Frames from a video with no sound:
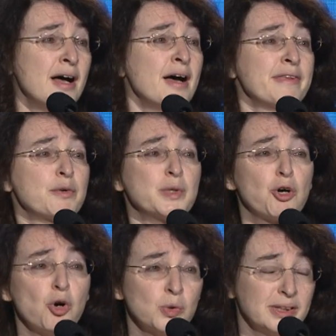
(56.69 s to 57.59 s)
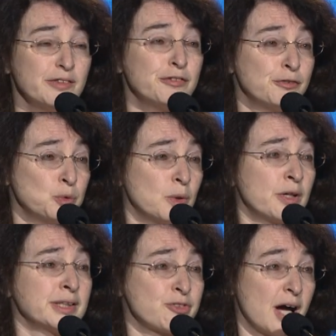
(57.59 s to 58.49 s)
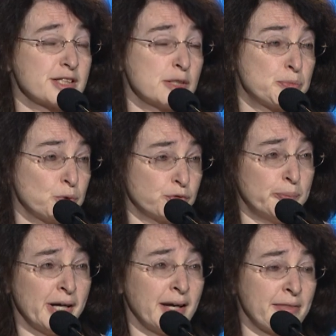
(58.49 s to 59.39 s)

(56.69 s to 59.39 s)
There were only four drugs approved by